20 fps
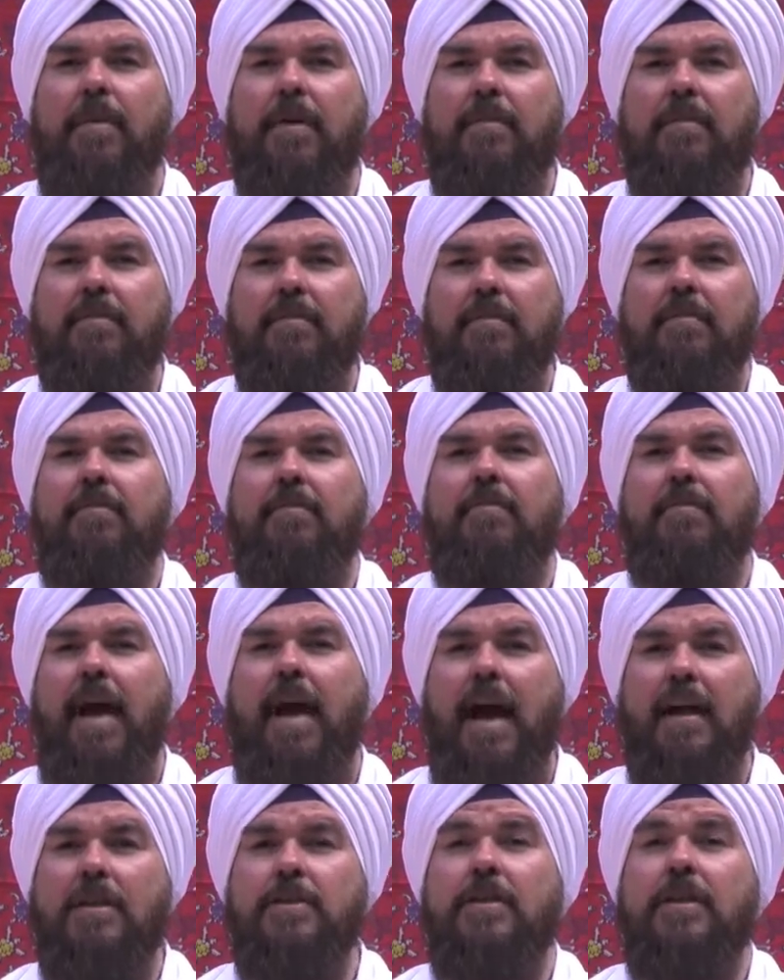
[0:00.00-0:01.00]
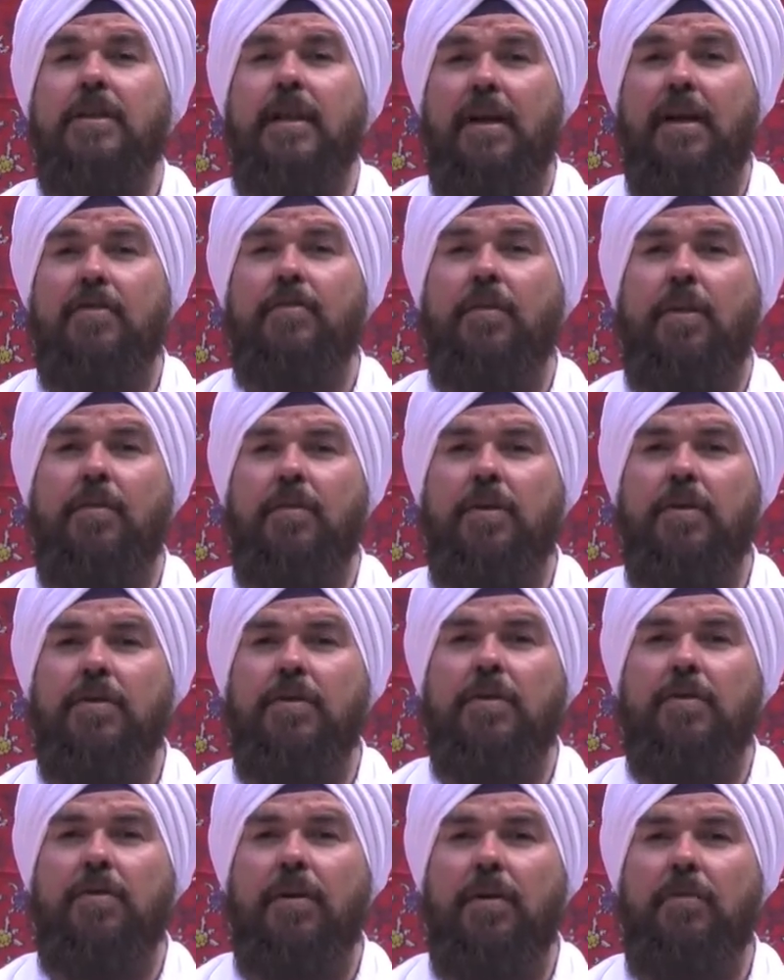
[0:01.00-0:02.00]
But actually, that's what we're
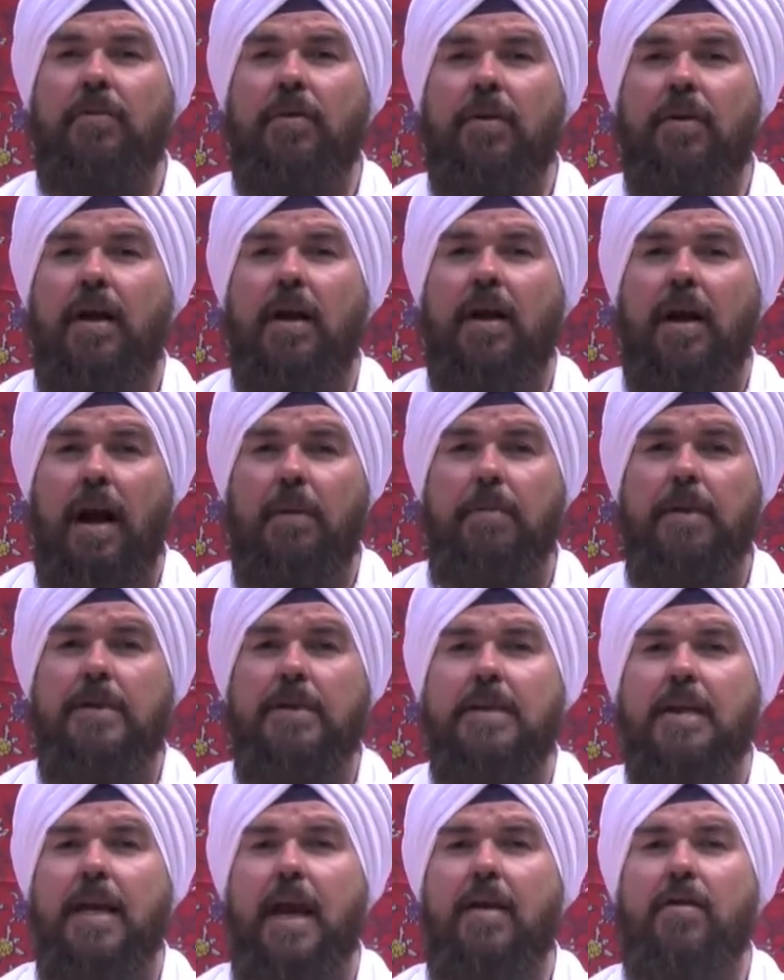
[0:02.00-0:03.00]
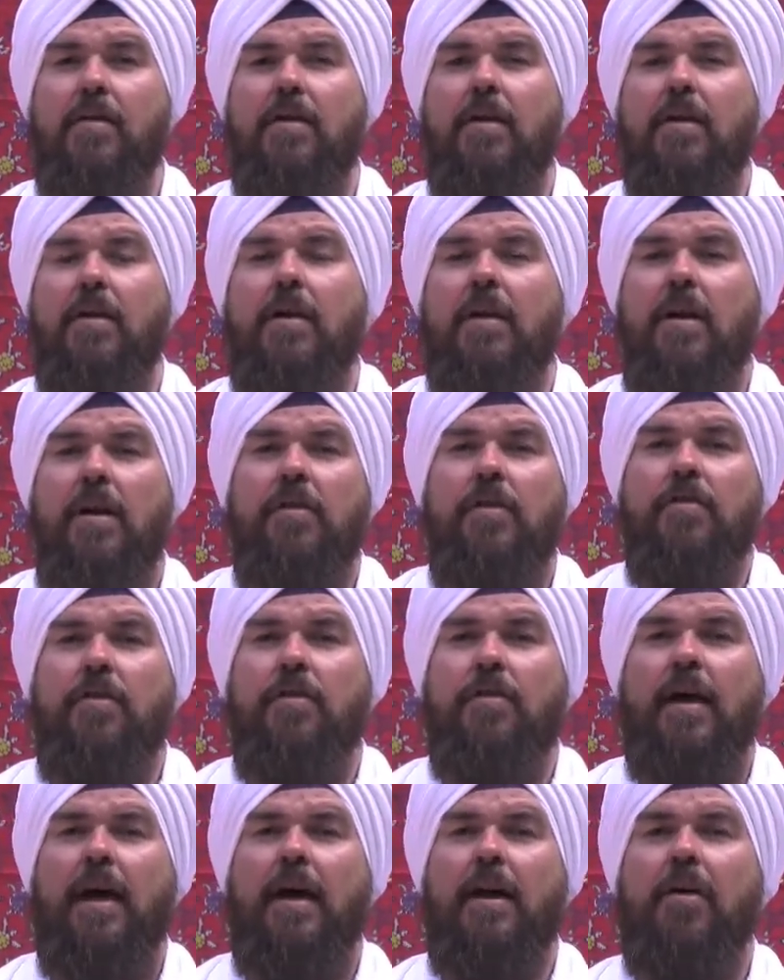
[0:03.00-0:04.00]
doing. We're coming together
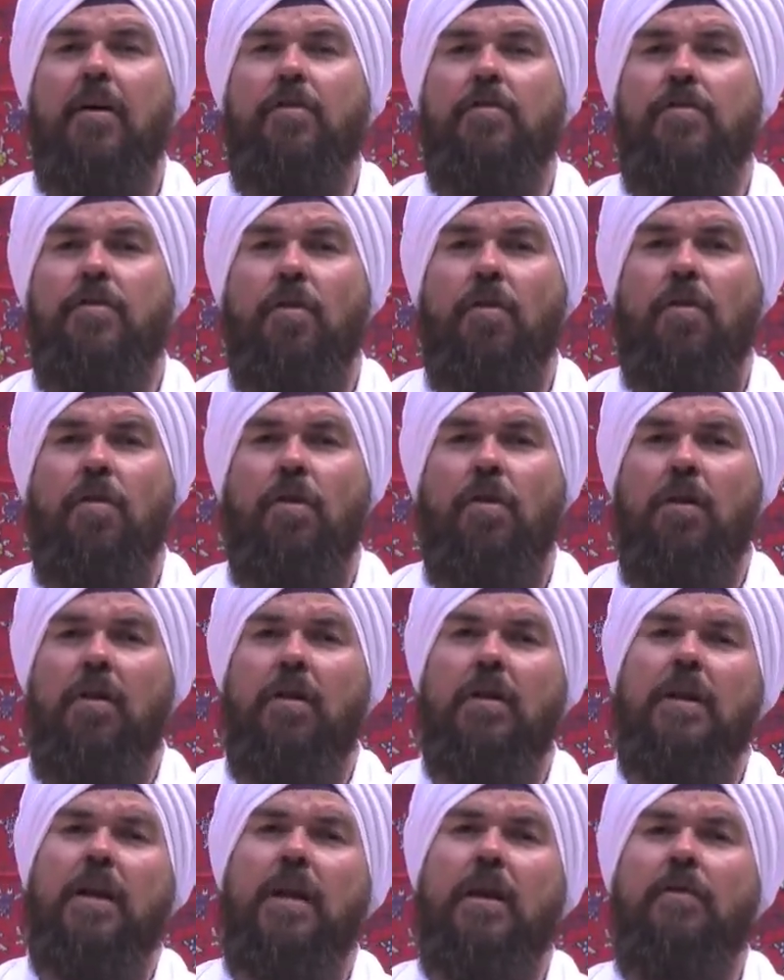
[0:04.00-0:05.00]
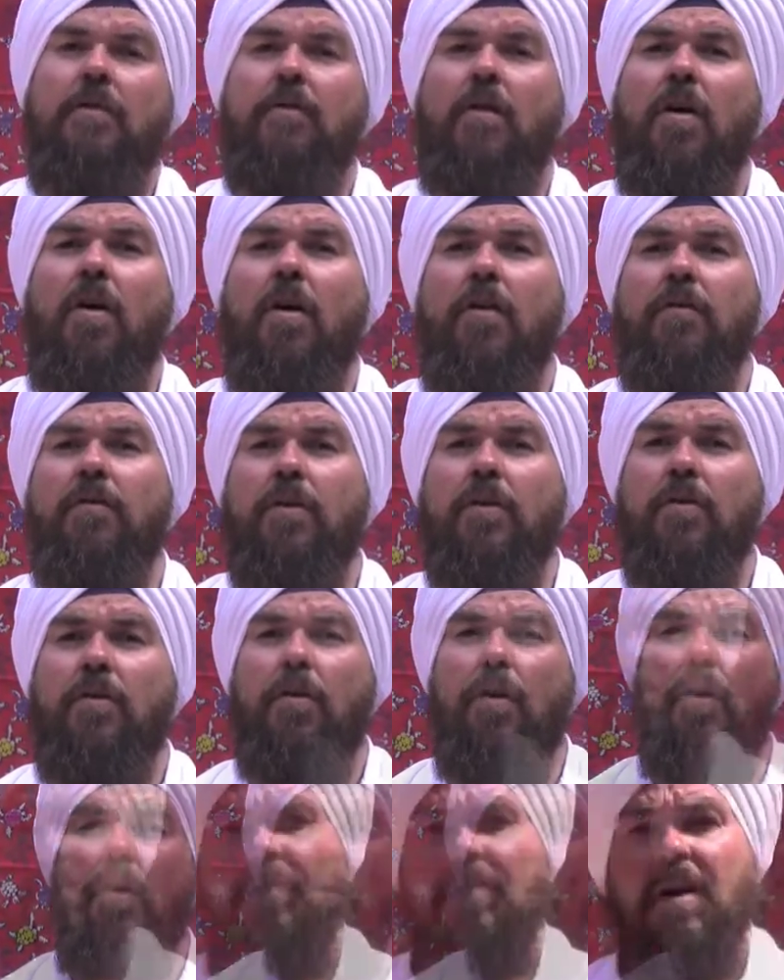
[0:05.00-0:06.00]
so that our soul can evolve and
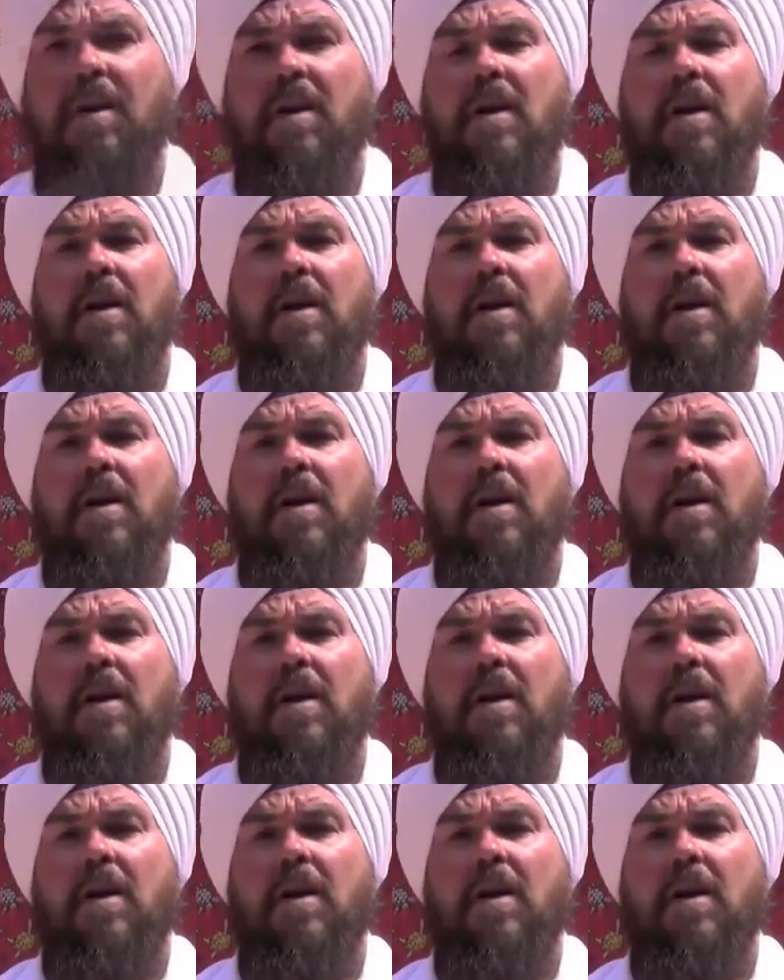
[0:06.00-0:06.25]
grow.